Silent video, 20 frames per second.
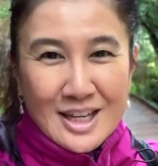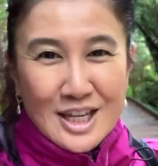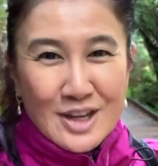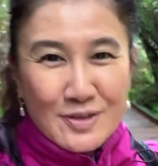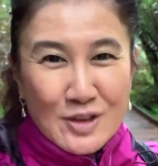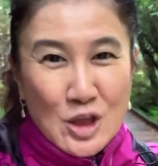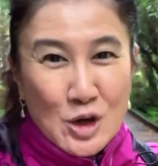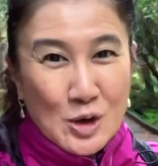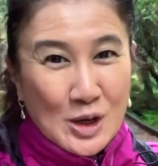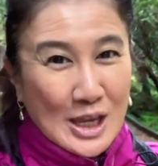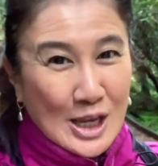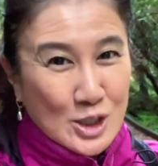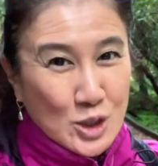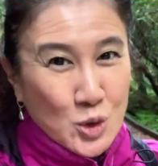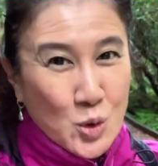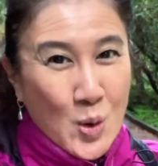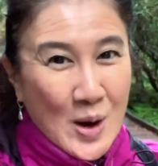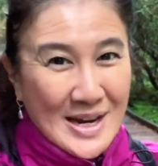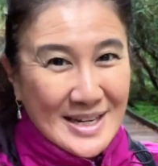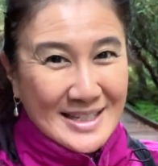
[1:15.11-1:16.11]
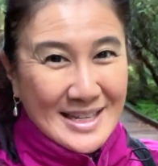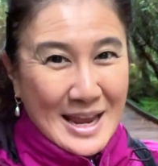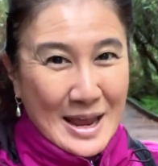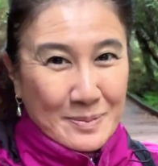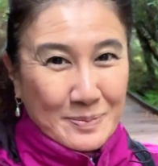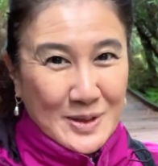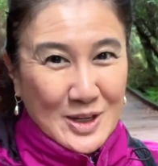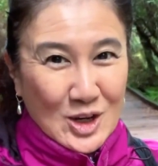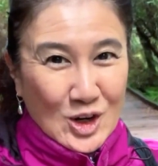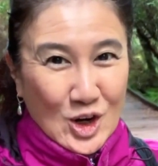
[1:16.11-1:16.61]
Even though it gets quite
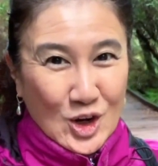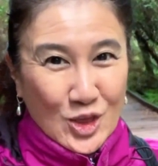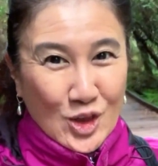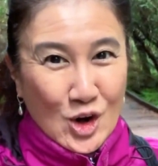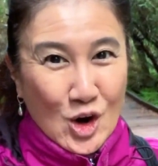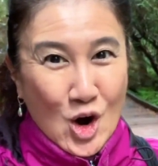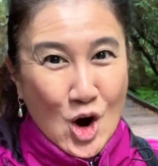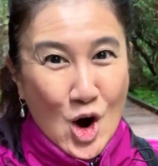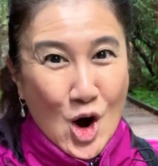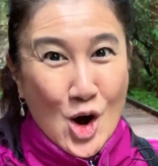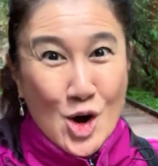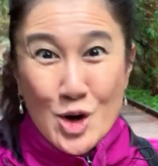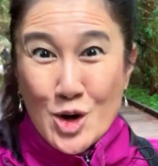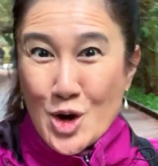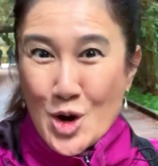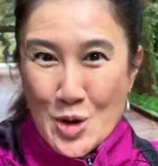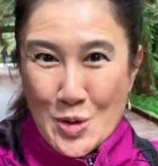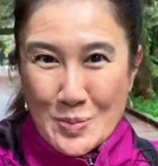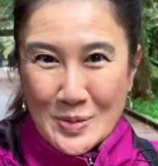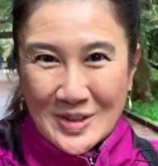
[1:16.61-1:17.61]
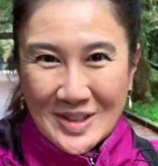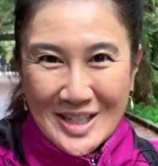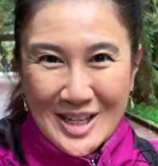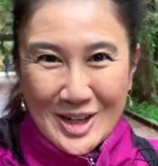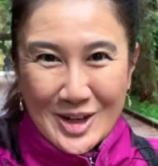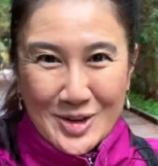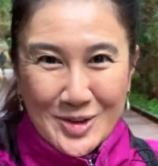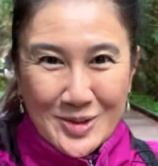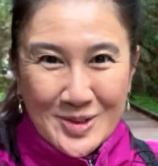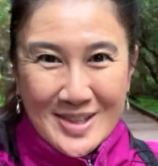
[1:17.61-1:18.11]
damp here, there are no
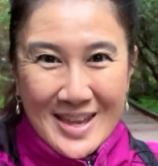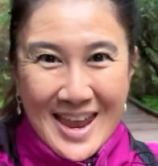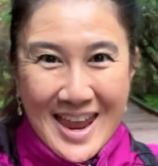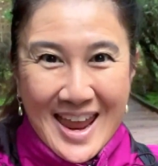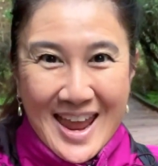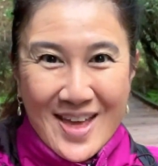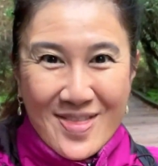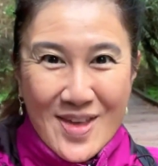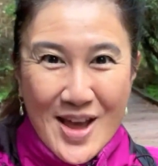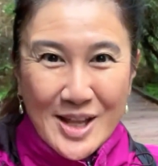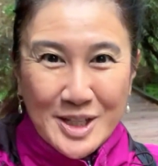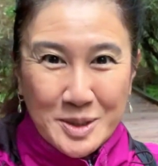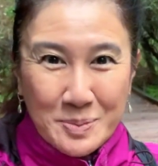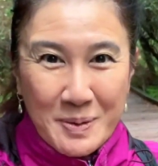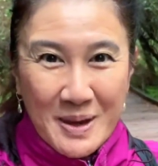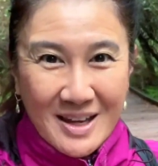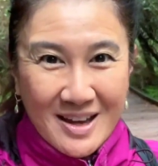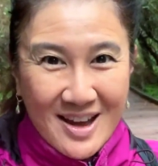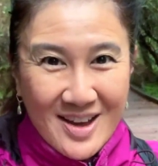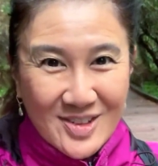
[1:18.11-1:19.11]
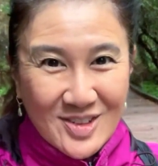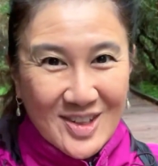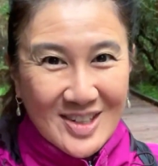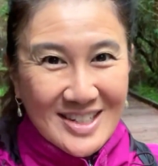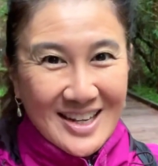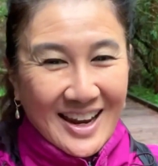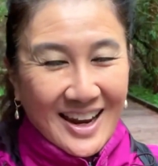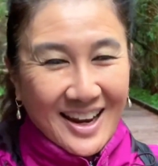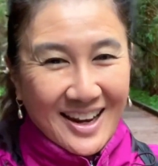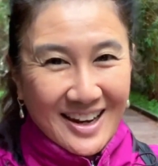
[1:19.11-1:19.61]
mosquitoes, and that's because the
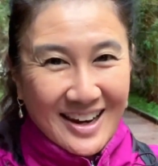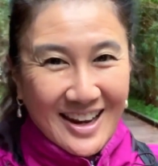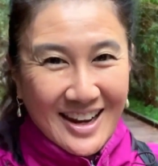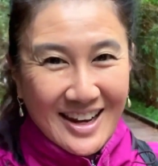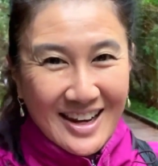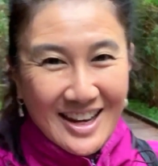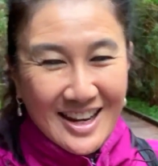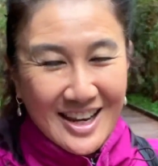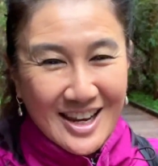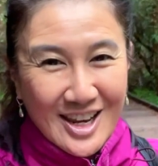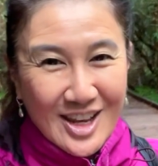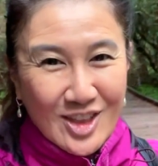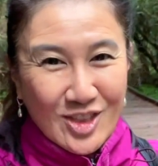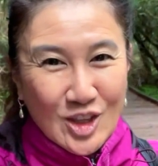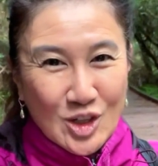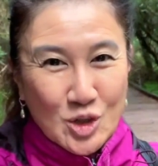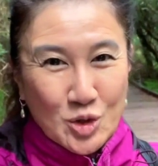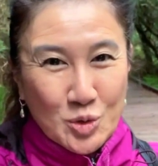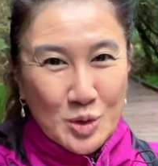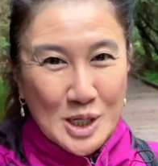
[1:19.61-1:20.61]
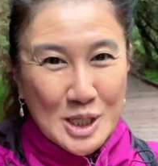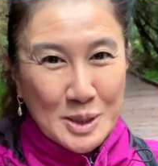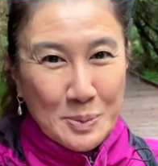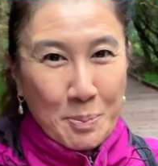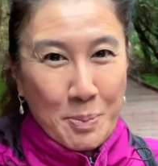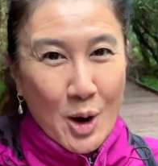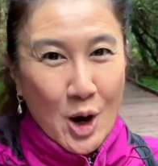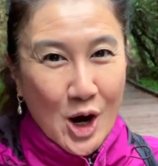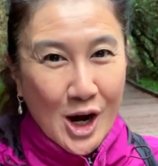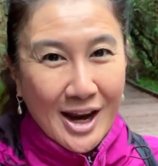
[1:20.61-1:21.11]
tannin in the tree's
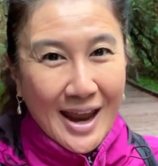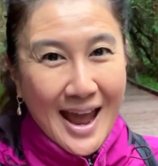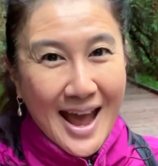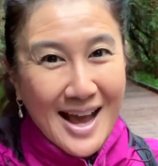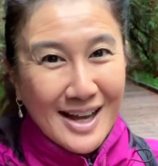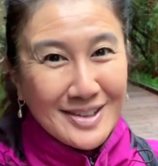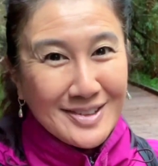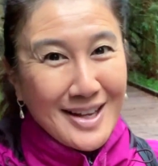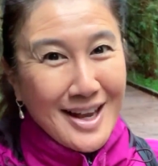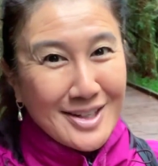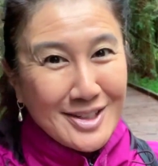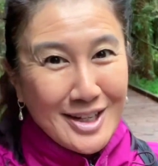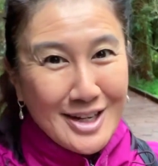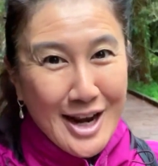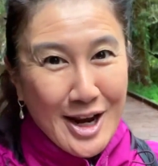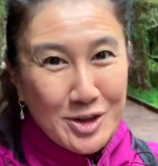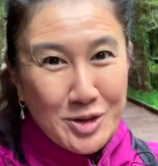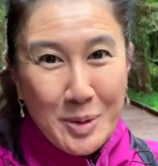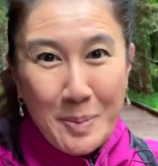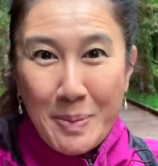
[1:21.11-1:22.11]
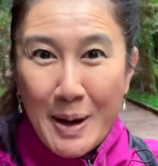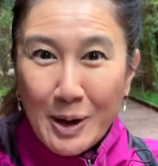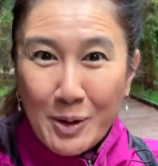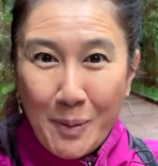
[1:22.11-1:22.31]
bark acts as a natural bug